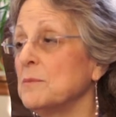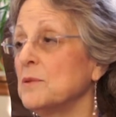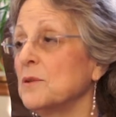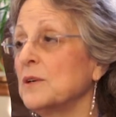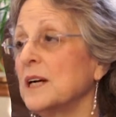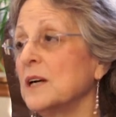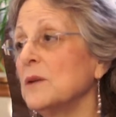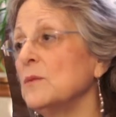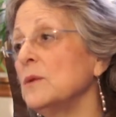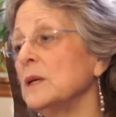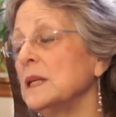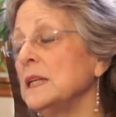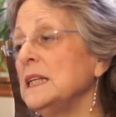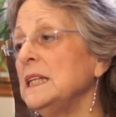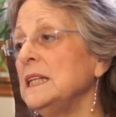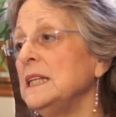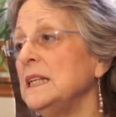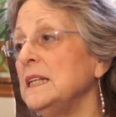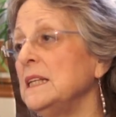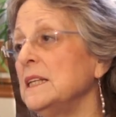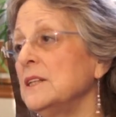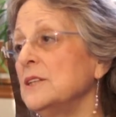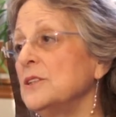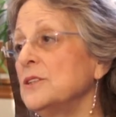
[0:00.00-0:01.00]
the book. I really
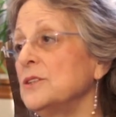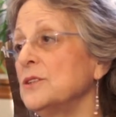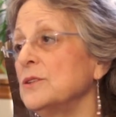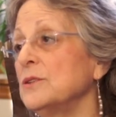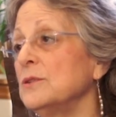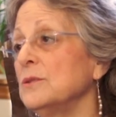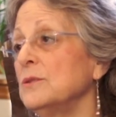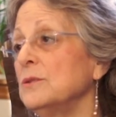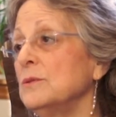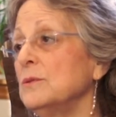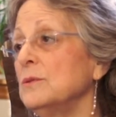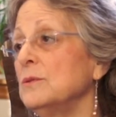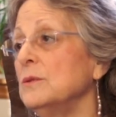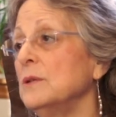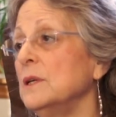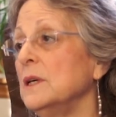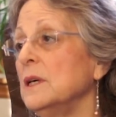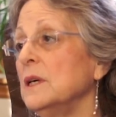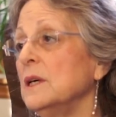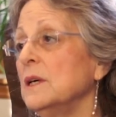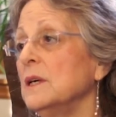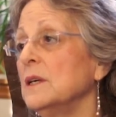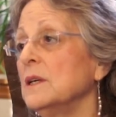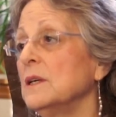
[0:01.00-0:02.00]
needed to
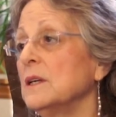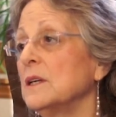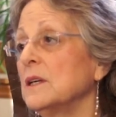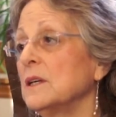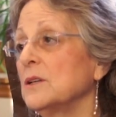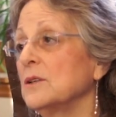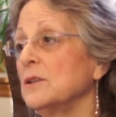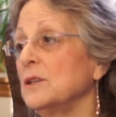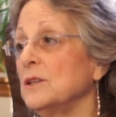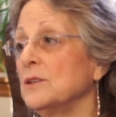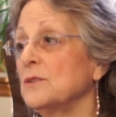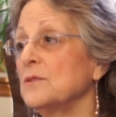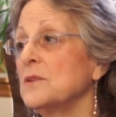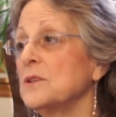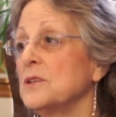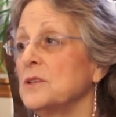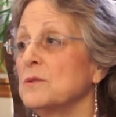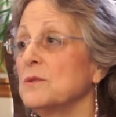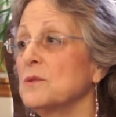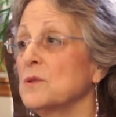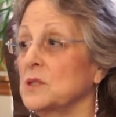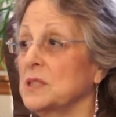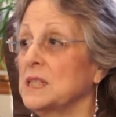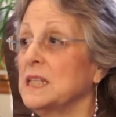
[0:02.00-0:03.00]
learn the
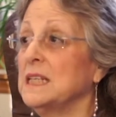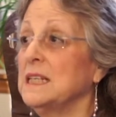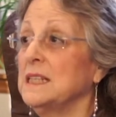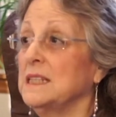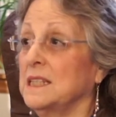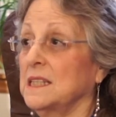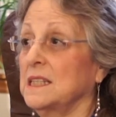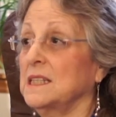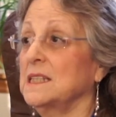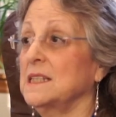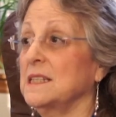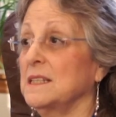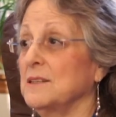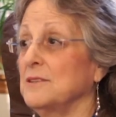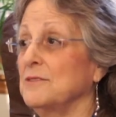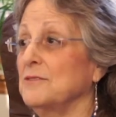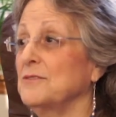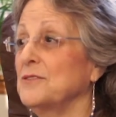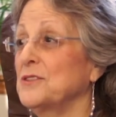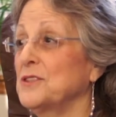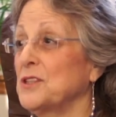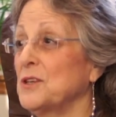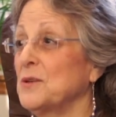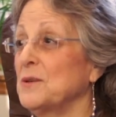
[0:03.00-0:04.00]
neuroscience
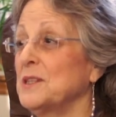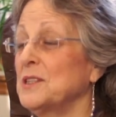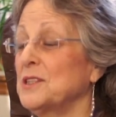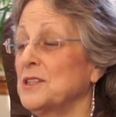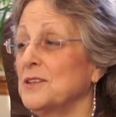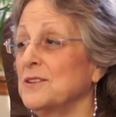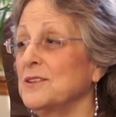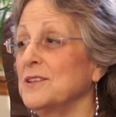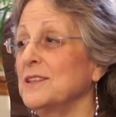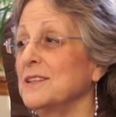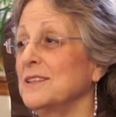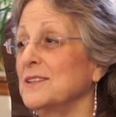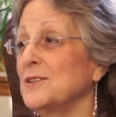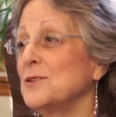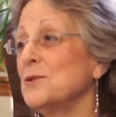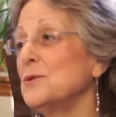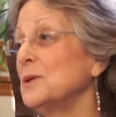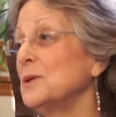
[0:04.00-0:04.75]
itself. So I started